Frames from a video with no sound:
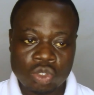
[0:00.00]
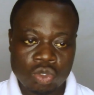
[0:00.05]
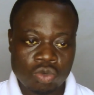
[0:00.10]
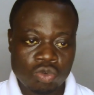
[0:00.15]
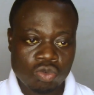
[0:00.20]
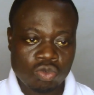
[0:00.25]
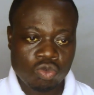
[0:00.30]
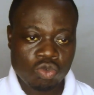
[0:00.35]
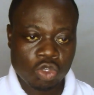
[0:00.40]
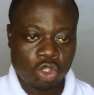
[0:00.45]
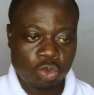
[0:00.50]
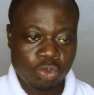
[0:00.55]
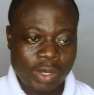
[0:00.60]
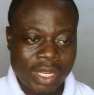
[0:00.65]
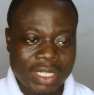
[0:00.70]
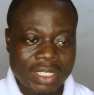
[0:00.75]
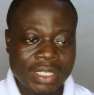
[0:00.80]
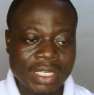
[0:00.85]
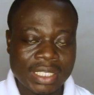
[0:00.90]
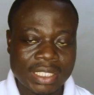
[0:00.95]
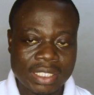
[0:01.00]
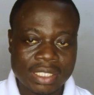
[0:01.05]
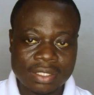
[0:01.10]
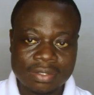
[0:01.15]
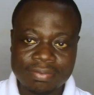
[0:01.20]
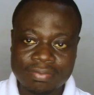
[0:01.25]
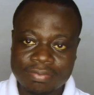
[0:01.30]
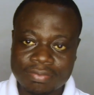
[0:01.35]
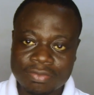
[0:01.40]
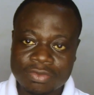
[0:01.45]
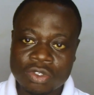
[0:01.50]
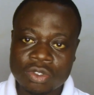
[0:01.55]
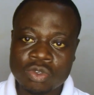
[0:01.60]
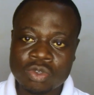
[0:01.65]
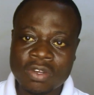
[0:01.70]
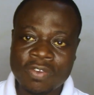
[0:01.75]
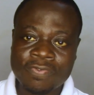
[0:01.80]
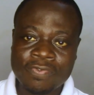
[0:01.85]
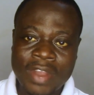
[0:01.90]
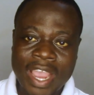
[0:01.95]
You space it,
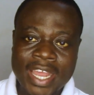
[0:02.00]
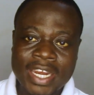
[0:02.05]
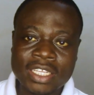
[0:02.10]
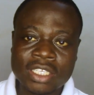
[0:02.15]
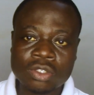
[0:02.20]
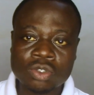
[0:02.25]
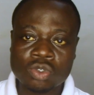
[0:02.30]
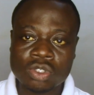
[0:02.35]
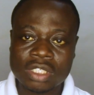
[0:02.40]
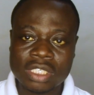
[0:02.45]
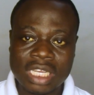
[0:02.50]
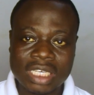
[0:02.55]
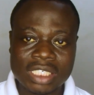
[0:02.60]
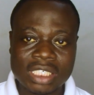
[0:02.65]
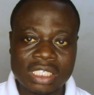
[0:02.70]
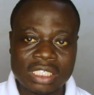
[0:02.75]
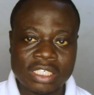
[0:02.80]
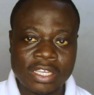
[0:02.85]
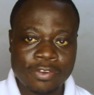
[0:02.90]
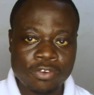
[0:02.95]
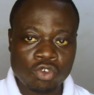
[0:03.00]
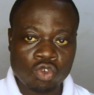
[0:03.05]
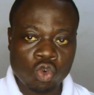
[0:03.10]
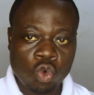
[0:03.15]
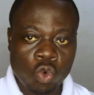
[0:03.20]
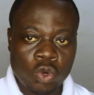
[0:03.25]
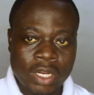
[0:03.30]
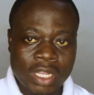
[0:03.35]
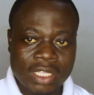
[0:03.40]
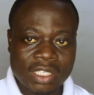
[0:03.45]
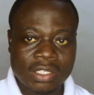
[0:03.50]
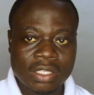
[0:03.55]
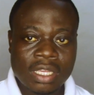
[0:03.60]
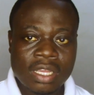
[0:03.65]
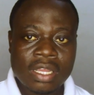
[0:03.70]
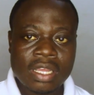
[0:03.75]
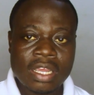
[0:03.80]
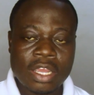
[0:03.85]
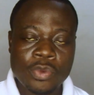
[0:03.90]
you divide it into sessions, and you do this,